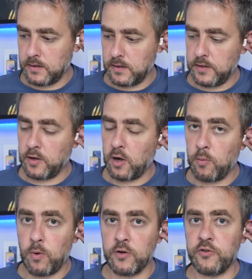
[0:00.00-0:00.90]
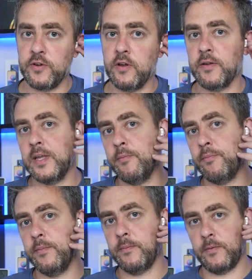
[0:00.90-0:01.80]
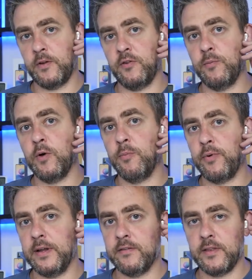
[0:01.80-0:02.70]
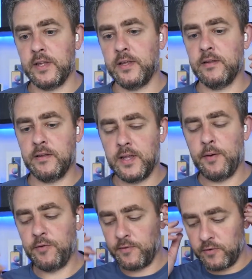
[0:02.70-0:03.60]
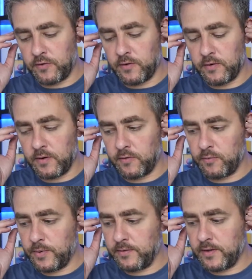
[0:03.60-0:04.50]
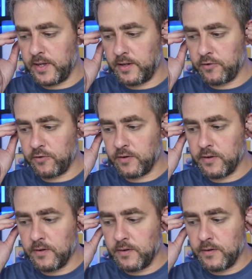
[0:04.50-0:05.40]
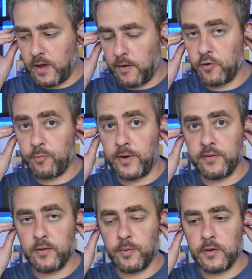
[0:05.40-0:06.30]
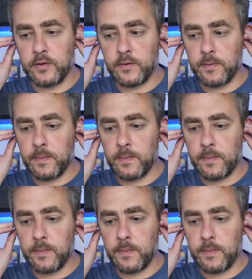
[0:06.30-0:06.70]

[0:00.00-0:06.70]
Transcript: and you got to watch you don't keep, because you will press the, yeah, which I've just done, I've just pressed the edge. I'll just press the button